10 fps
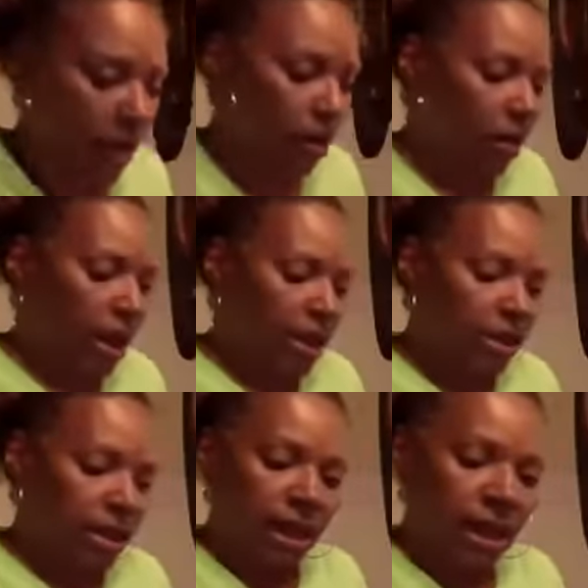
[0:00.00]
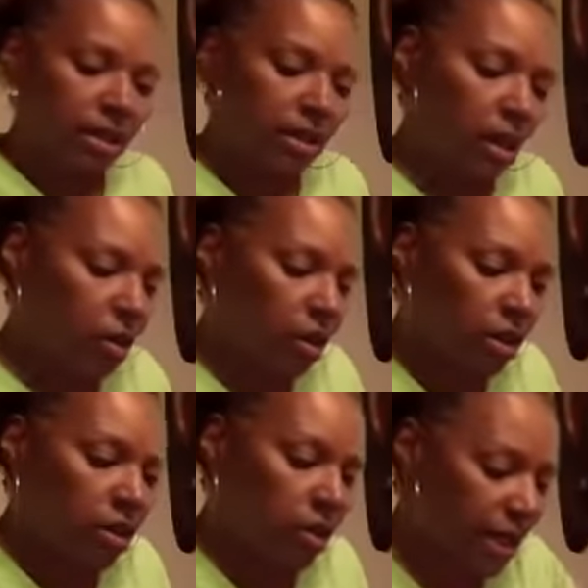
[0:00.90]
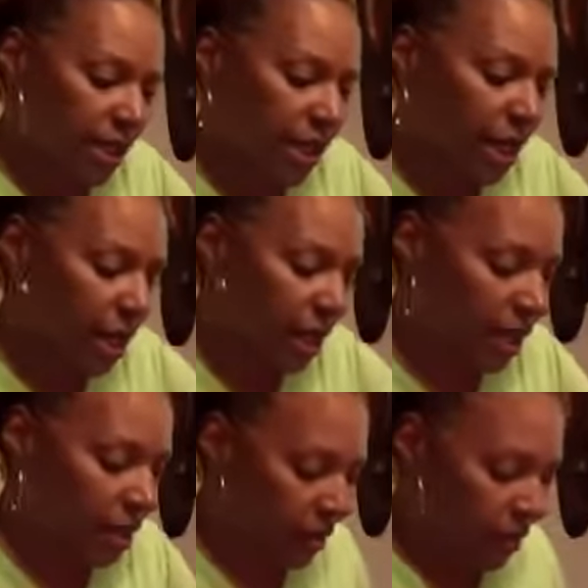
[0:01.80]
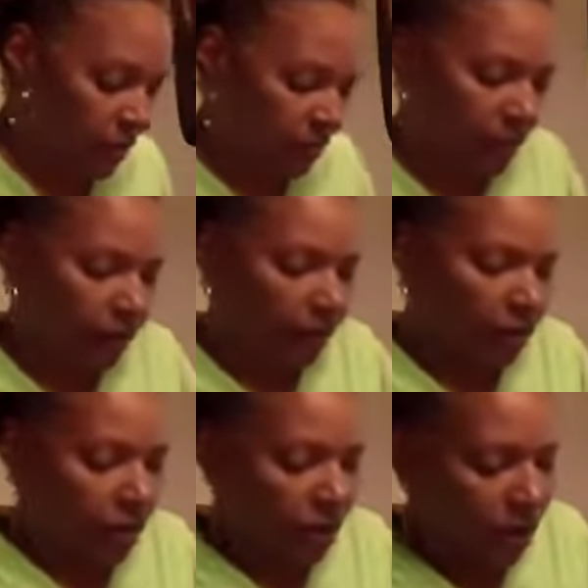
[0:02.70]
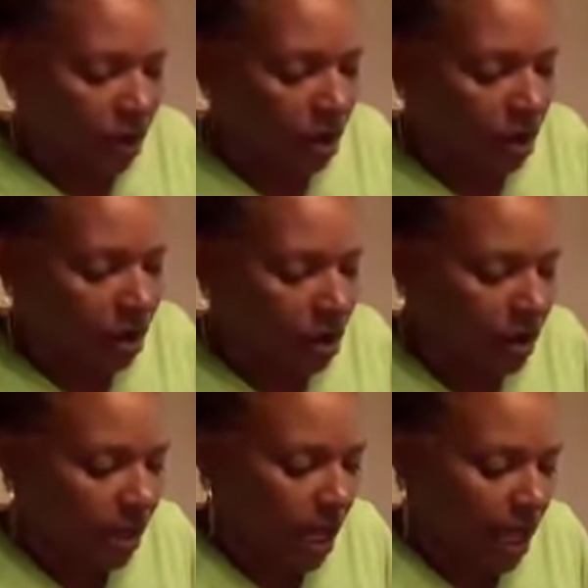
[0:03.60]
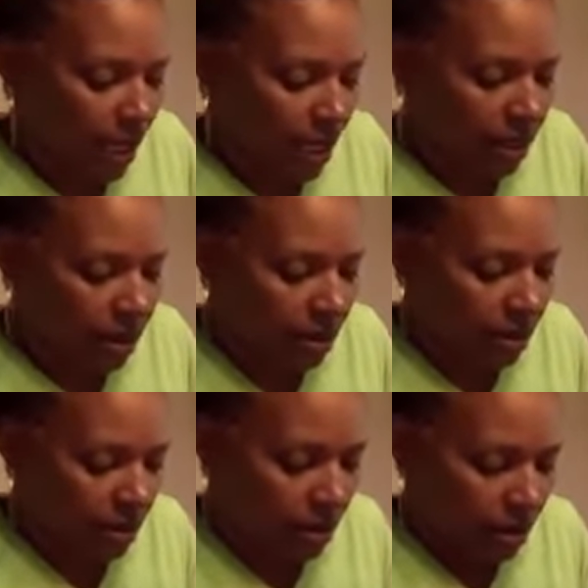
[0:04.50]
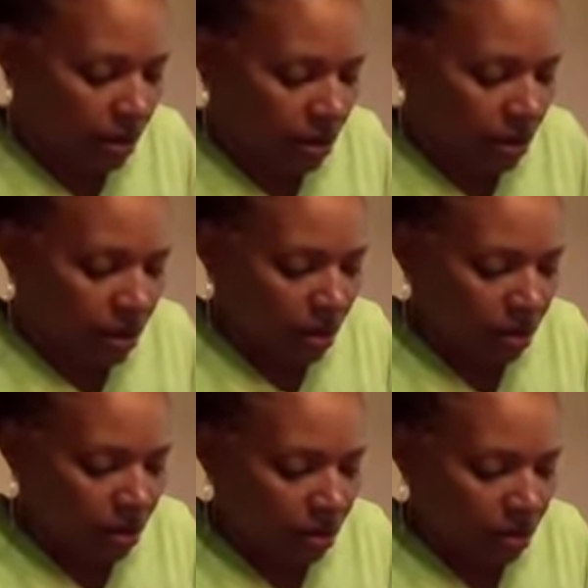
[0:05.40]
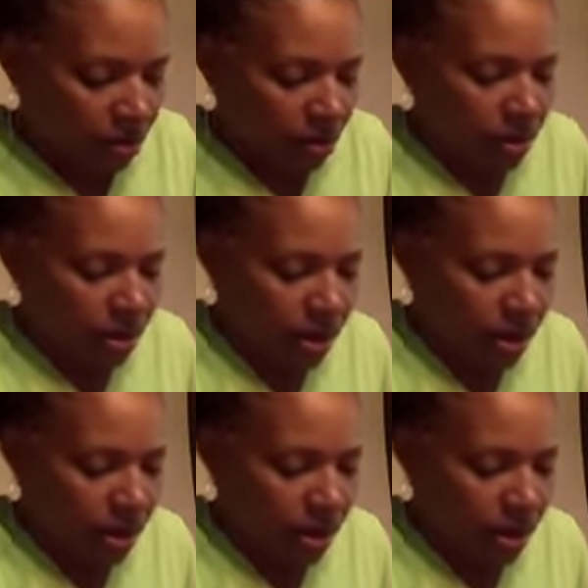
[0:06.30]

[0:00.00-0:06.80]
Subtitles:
Okay, so again, so all we're doing is cutting on those lines through the